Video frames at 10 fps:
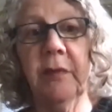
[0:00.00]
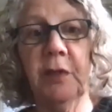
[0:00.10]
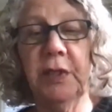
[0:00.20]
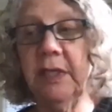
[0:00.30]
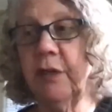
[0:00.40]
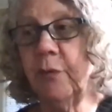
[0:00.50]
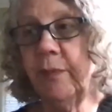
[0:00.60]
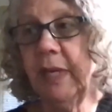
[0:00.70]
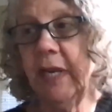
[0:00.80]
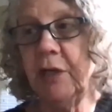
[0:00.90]
She did her
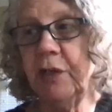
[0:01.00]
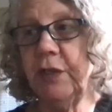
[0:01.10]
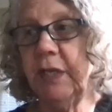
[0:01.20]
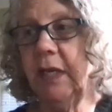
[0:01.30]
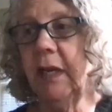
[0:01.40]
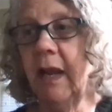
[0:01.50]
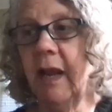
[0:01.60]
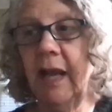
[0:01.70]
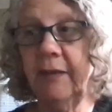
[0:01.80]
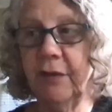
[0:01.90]
PhD
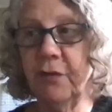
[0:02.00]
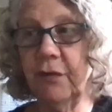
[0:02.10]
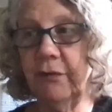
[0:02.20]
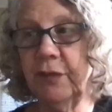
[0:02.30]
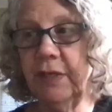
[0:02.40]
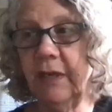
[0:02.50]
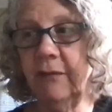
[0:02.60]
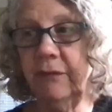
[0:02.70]
at the University of